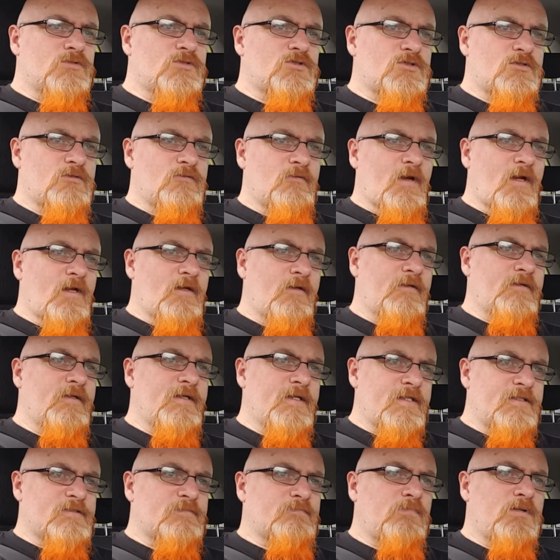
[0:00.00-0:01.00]
Scragger
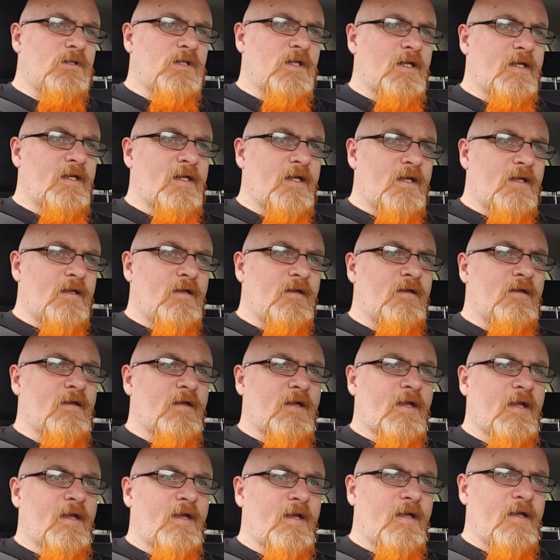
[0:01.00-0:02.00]
is playing
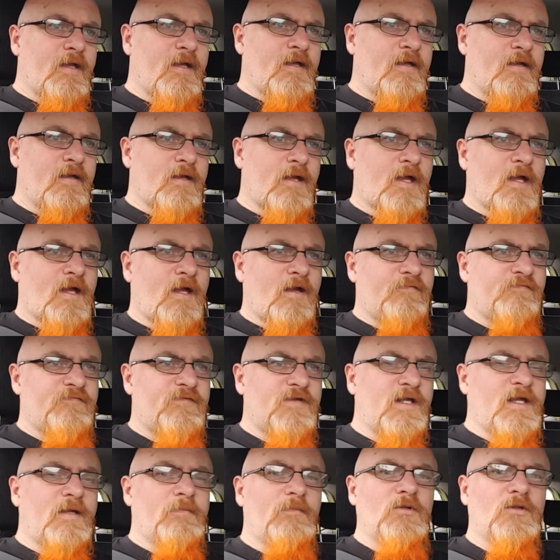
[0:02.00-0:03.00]
a
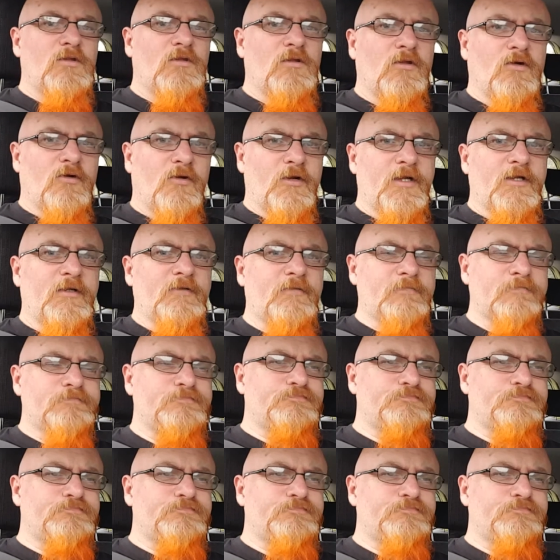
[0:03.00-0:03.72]
half-demon lawyer.